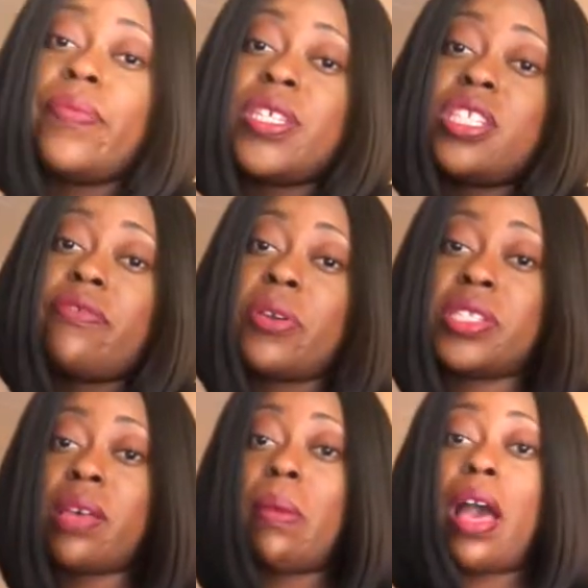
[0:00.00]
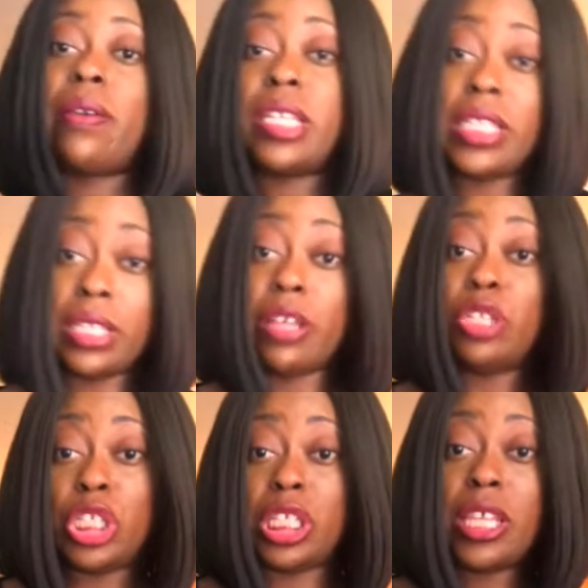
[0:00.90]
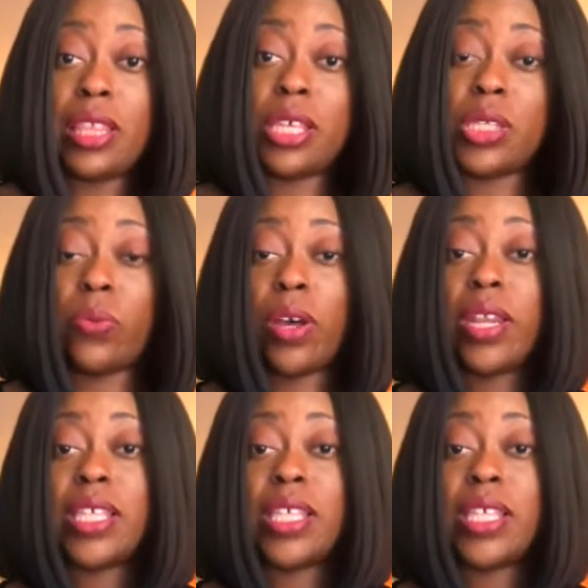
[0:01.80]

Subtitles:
This is the first time I did this one.